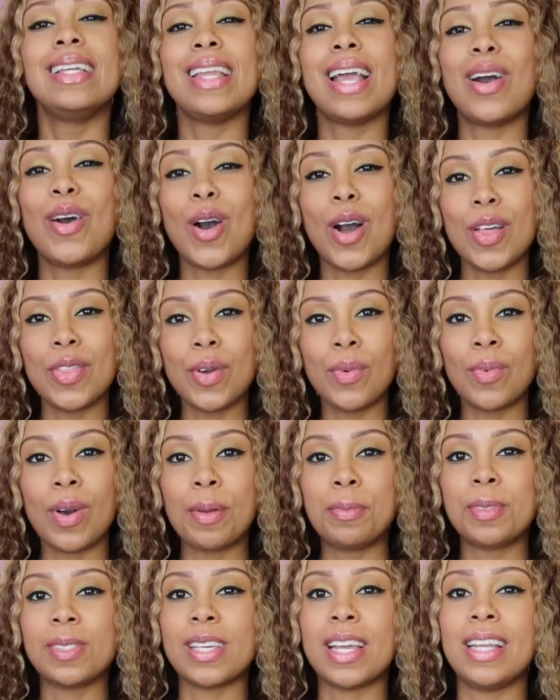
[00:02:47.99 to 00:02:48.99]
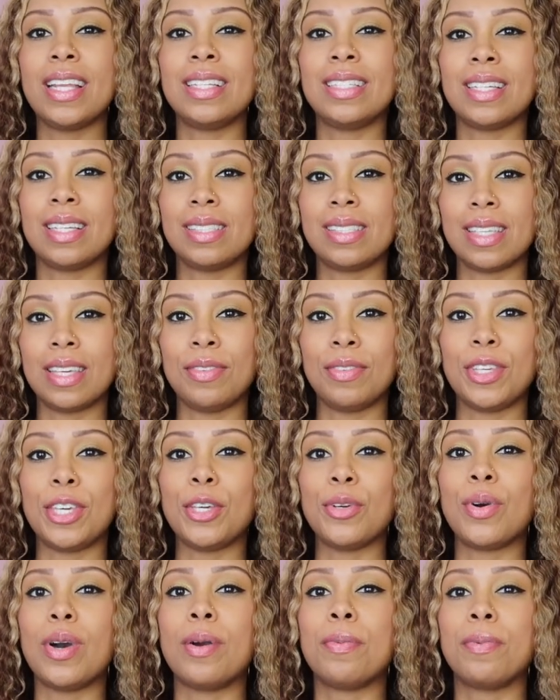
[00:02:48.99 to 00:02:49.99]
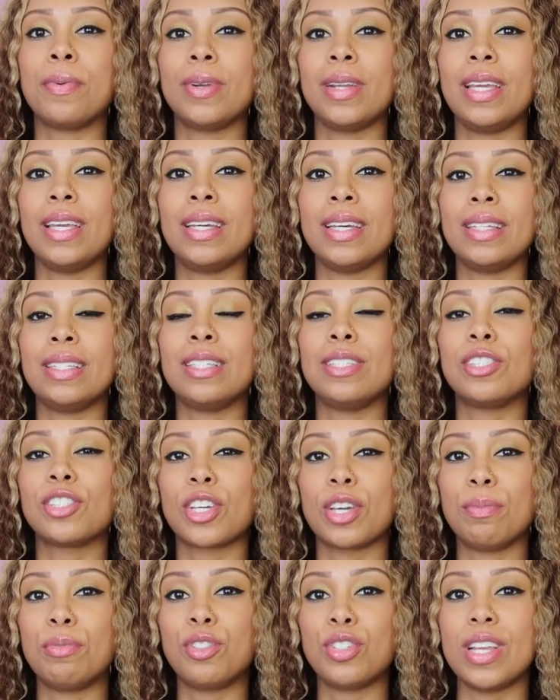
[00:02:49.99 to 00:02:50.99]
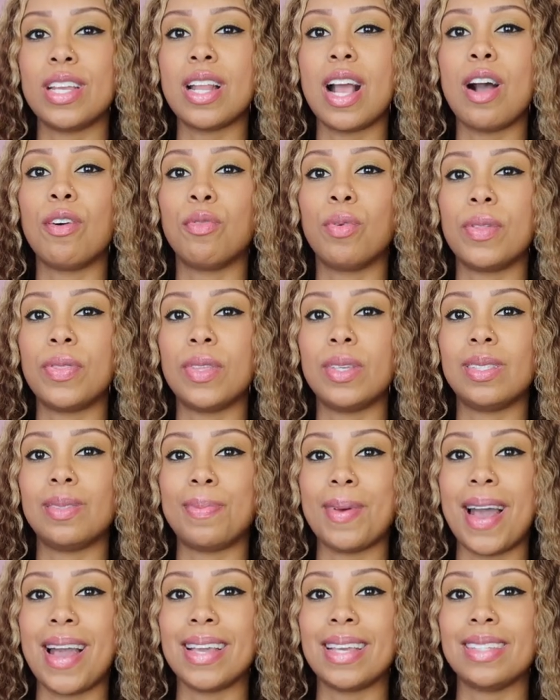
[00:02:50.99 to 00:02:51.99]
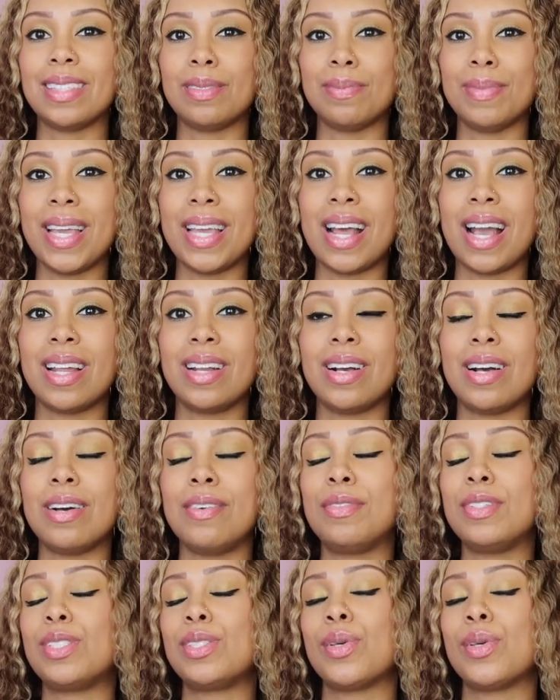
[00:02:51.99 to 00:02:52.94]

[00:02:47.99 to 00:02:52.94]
Now on the website, it does give you a pretty good description of what this bag is made out of.